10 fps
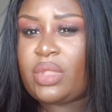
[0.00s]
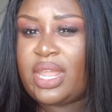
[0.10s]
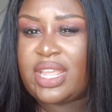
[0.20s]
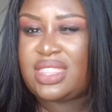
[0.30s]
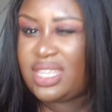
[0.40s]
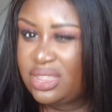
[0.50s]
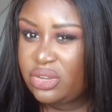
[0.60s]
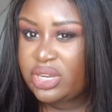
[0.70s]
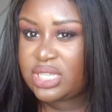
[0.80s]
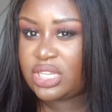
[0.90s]
And I think
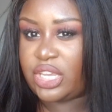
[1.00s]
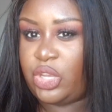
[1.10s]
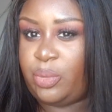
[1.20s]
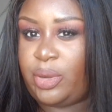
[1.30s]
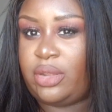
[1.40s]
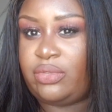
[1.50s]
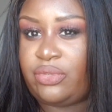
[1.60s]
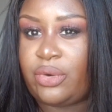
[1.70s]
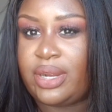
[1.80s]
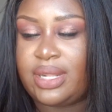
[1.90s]
there is a coupon
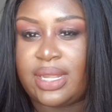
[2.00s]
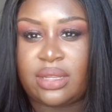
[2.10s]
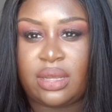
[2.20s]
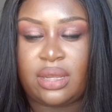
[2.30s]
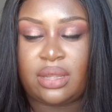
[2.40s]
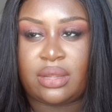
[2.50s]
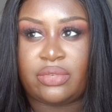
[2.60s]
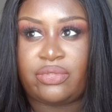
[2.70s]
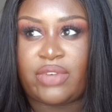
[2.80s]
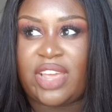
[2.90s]
for it, like a
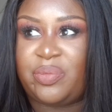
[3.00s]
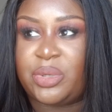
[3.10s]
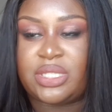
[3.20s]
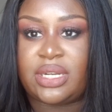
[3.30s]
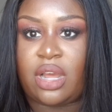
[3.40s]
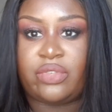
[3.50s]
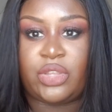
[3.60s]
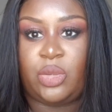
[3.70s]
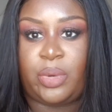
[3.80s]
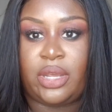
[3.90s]
5% off
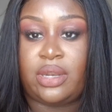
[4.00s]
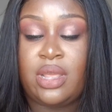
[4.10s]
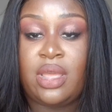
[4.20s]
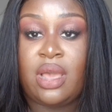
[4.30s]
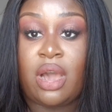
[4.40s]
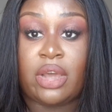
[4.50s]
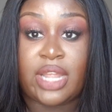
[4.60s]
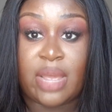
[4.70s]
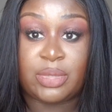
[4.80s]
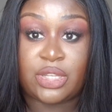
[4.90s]
coupon on
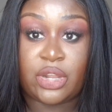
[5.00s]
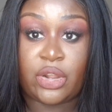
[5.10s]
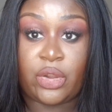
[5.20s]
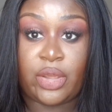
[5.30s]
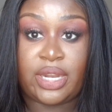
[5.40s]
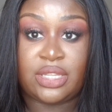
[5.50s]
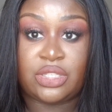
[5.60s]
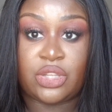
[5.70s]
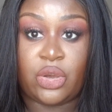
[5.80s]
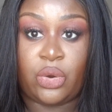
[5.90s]
Amazon already.
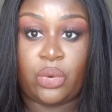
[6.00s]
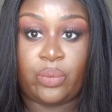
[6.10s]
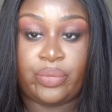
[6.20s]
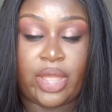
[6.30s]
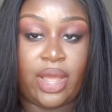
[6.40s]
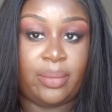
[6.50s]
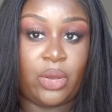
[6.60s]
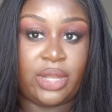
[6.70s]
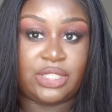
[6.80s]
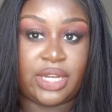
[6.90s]
So
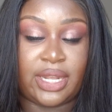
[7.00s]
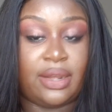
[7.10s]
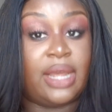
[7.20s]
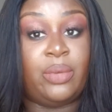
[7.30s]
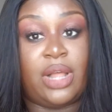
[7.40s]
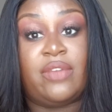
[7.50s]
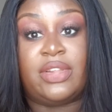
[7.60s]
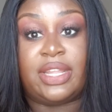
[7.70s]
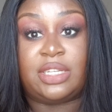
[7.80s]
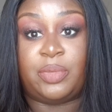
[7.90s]
go ahead and check it out. I will have
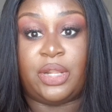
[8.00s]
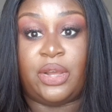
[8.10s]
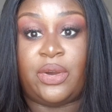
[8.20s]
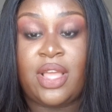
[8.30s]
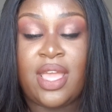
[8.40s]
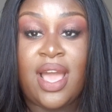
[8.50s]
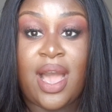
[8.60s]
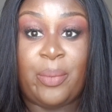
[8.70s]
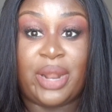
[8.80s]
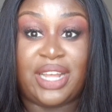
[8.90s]
it linked below.
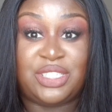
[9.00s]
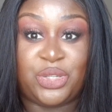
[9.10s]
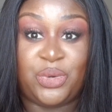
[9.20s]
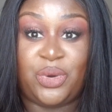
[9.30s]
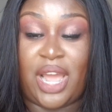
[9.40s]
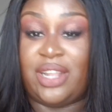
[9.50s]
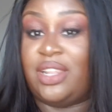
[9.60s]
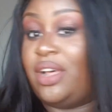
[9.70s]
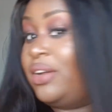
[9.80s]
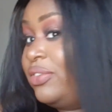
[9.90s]
But I
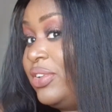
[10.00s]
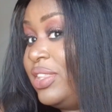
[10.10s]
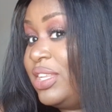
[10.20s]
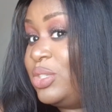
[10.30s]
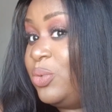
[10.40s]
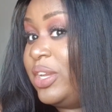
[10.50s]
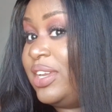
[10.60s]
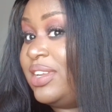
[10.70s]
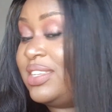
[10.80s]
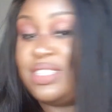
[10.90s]
love this
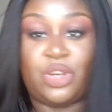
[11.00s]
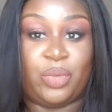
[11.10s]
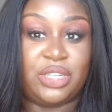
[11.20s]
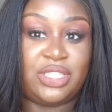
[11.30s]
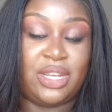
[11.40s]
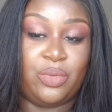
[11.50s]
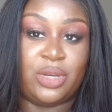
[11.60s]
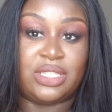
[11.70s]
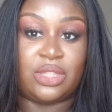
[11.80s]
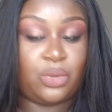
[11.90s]
wig so much. It
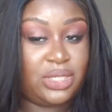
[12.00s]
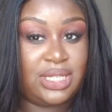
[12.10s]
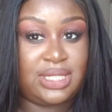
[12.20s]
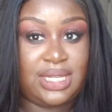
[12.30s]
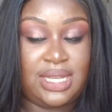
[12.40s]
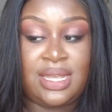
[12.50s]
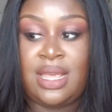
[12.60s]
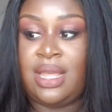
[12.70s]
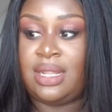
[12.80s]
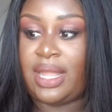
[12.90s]
was a 360
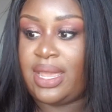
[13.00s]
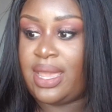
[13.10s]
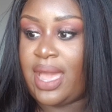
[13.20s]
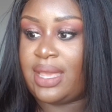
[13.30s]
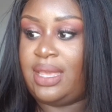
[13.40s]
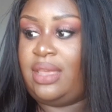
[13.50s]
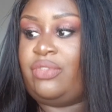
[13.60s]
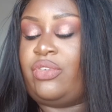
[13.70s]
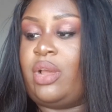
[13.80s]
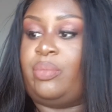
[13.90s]
light yaki
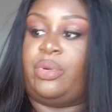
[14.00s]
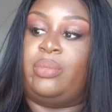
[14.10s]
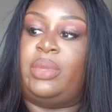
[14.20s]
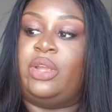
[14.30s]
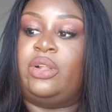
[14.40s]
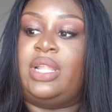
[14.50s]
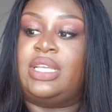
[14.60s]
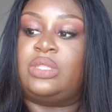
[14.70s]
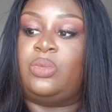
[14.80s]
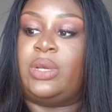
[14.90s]
from Premier
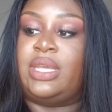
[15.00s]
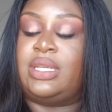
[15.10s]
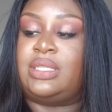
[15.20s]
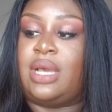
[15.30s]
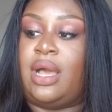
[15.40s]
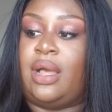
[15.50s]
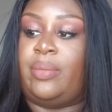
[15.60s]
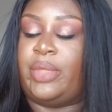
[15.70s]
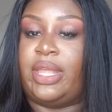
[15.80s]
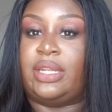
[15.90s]
Lace Wigs,
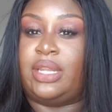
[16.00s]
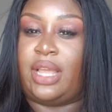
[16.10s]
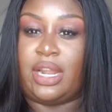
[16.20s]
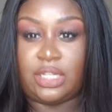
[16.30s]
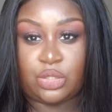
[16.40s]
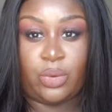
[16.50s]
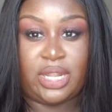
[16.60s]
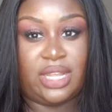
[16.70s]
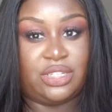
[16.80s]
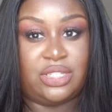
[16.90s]
and got it in
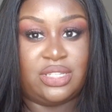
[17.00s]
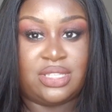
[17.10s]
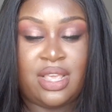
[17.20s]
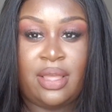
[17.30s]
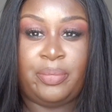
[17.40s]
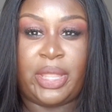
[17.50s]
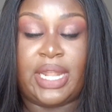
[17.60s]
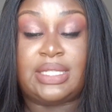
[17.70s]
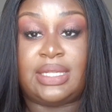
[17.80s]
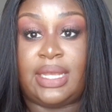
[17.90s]
20 inches. And
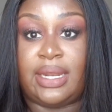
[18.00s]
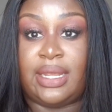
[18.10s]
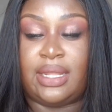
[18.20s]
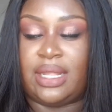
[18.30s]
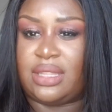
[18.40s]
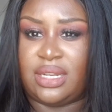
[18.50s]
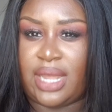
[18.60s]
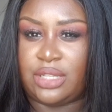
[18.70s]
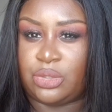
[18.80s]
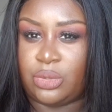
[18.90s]
I did get it in like the
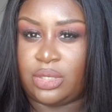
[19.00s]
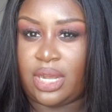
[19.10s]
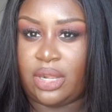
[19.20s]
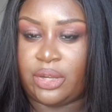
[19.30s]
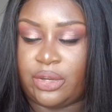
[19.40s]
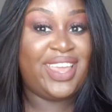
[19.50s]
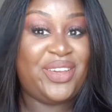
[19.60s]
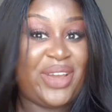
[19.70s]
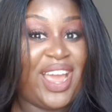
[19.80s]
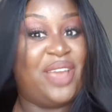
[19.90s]
natural color.
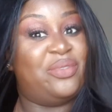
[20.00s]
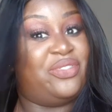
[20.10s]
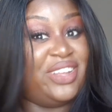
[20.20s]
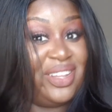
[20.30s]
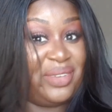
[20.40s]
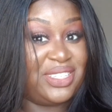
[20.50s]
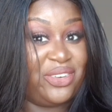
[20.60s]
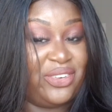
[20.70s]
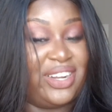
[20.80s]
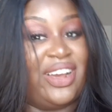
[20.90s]
Anyway, I am feeling
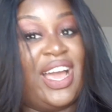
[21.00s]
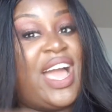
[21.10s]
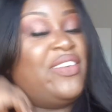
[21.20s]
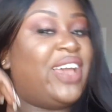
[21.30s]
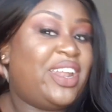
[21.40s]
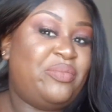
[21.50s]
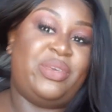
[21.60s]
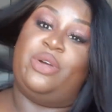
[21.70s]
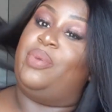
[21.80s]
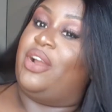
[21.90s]
myself right now. I haven't had a
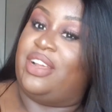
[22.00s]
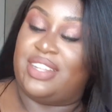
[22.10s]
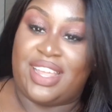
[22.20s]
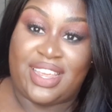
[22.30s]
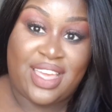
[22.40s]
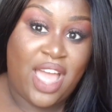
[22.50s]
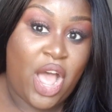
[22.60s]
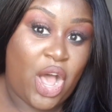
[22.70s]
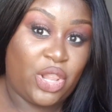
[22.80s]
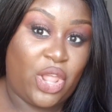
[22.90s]
middle part in like
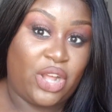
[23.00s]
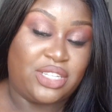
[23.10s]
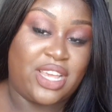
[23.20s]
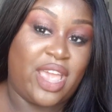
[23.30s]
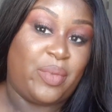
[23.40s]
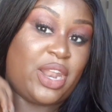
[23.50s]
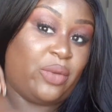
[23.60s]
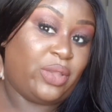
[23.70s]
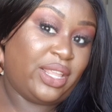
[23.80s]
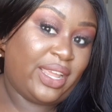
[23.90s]
a long time, and I
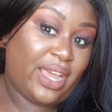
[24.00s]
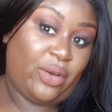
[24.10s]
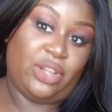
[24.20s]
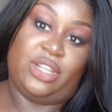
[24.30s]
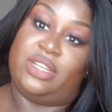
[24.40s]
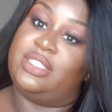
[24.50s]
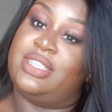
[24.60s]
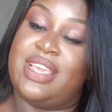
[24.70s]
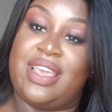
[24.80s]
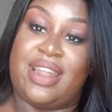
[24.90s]
really like how it
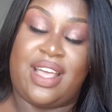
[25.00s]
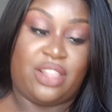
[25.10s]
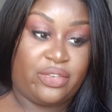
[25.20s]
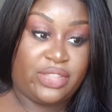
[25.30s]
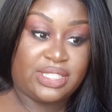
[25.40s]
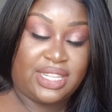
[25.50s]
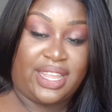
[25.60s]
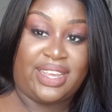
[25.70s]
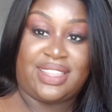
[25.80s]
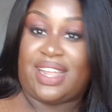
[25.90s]
looks. And I love this
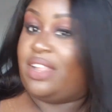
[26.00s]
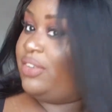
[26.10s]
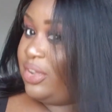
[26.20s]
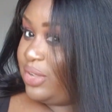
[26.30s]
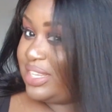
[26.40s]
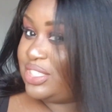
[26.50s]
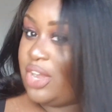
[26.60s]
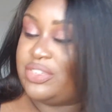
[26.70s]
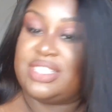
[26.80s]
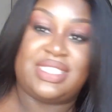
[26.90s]
length. I love how like
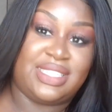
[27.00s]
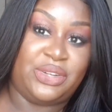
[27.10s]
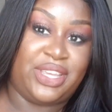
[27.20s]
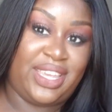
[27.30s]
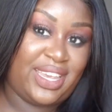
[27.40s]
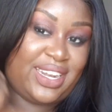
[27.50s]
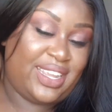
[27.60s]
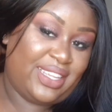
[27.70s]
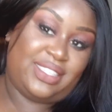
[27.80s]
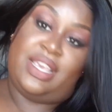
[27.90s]
soft and silky it
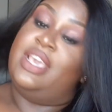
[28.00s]
is.